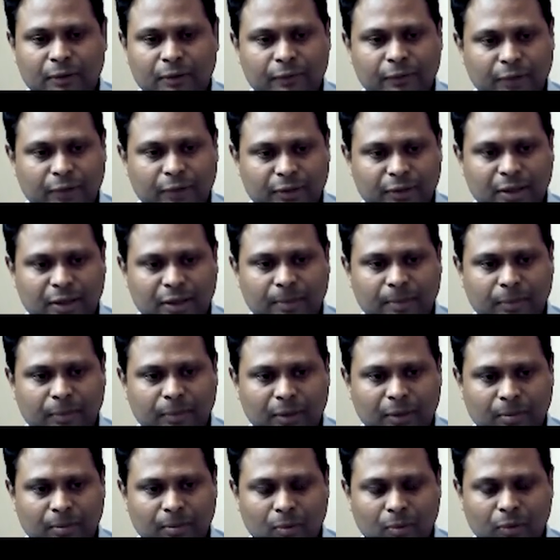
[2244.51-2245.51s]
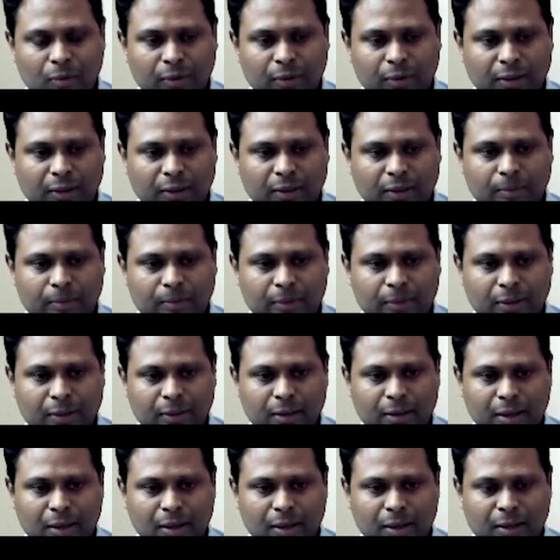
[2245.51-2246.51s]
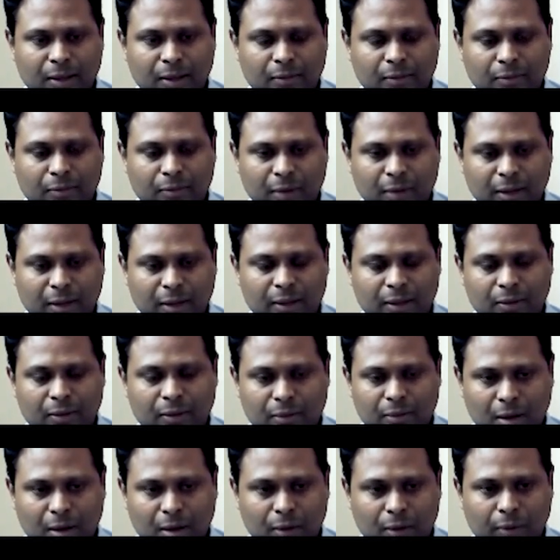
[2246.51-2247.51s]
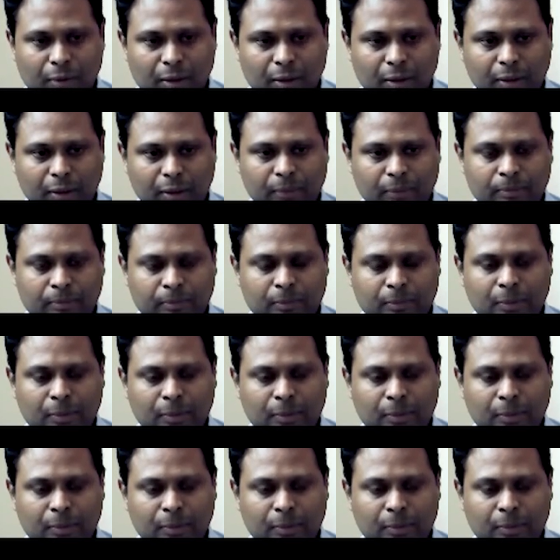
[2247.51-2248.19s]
For example, a motor could be uh, running or not running.